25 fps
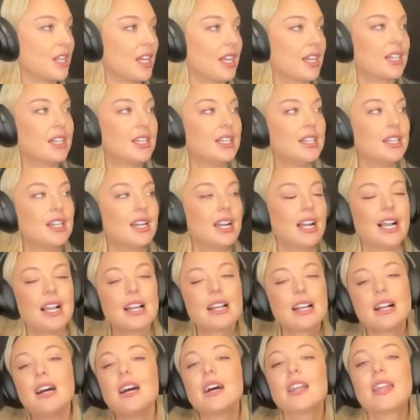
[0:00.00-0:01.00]
Like,
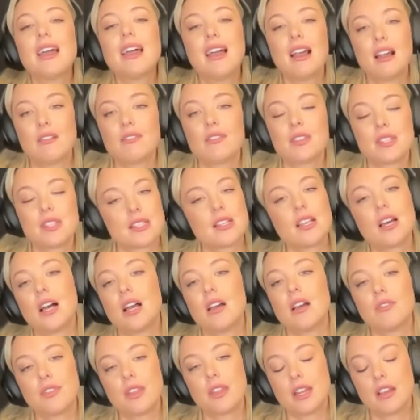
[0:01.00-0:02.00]
I can't have this
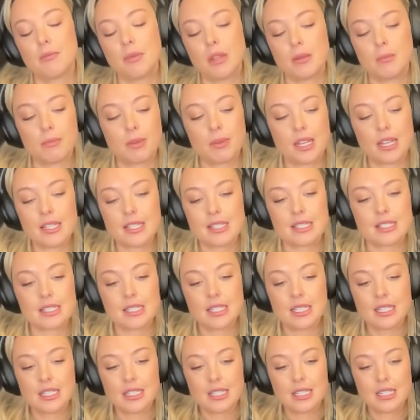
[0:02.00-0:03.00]
life that I've been
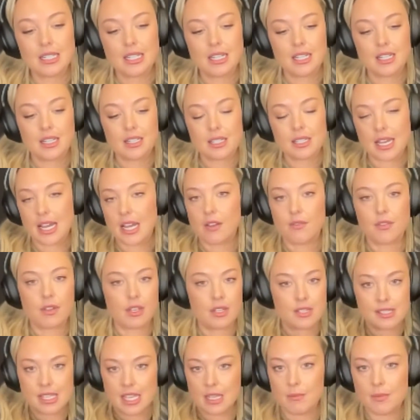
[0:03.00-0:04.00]
blessed to have,
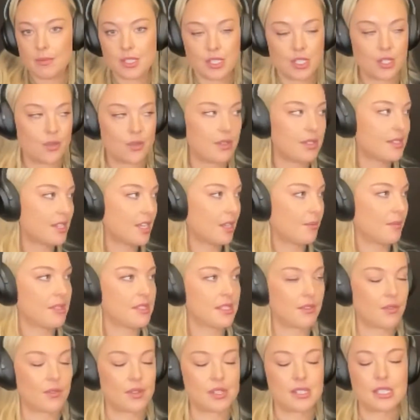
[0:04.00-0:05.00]
and same as you and same
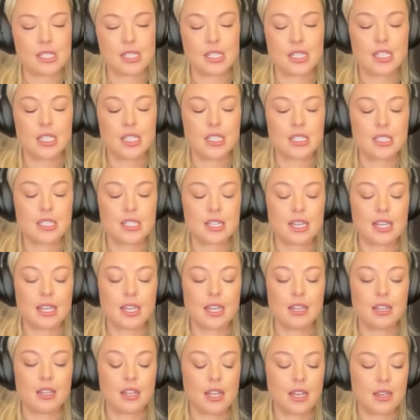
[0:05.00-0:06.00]
as everyone sitting here
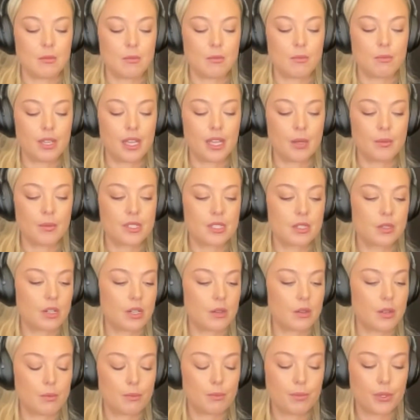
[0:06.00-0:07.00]
today, and be able
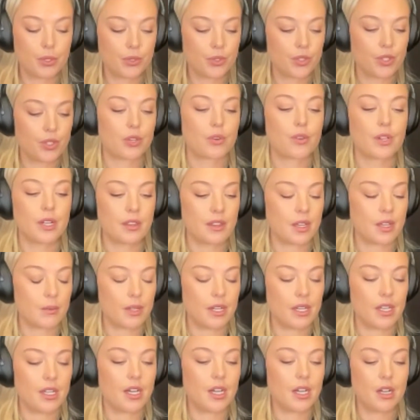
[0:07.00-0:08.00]
to build a career that
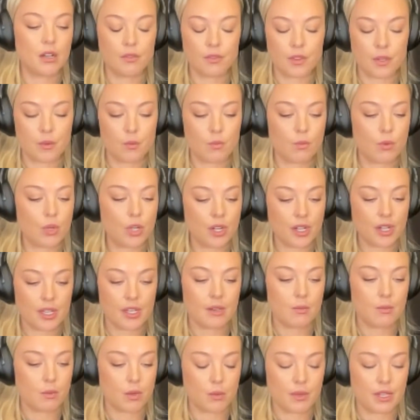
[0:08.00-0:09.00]
we love and work
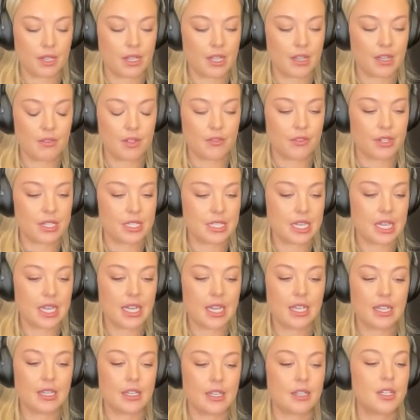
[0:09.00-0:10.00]
in what we love every
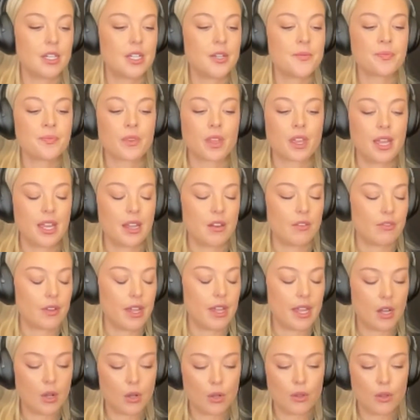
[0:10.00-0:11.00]
day, and have
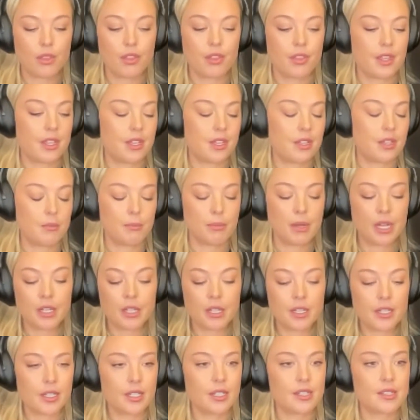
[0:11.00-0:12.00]
health and
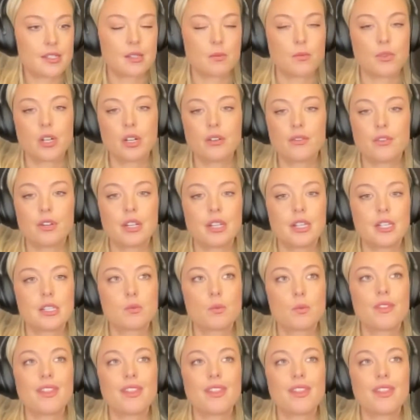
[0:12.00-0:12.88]
abundance and whatever it is.